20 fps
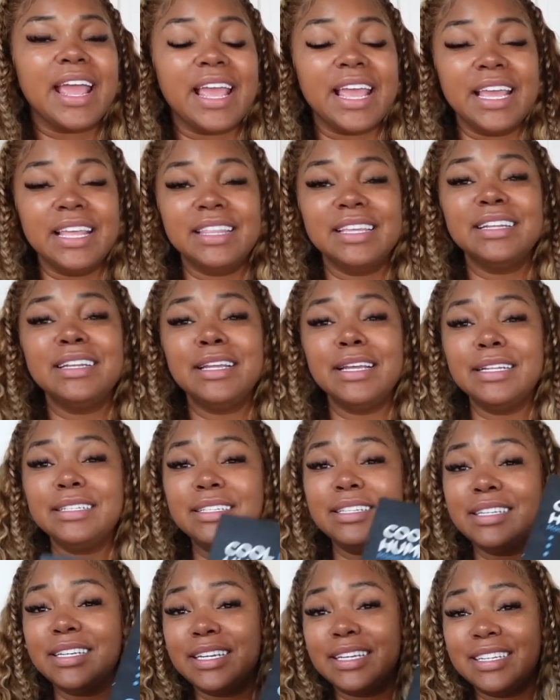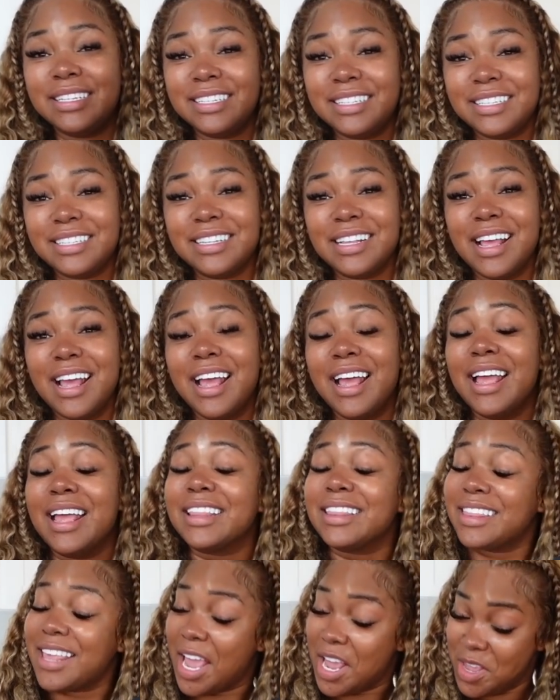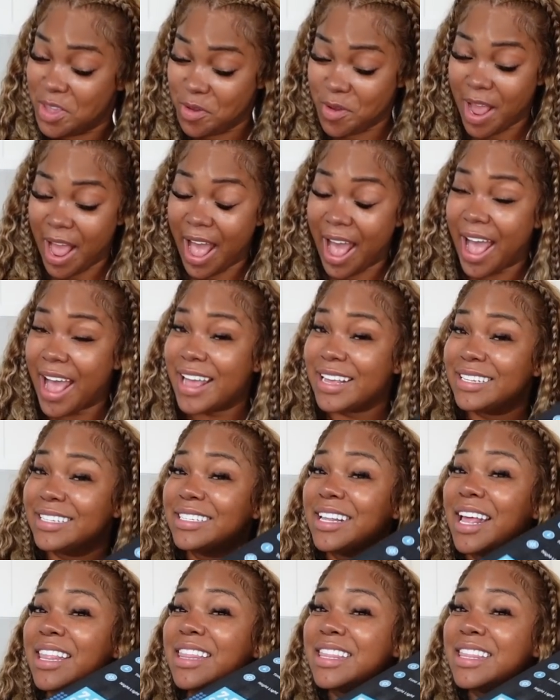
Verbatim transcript: Ethan needs this. Thank you guys.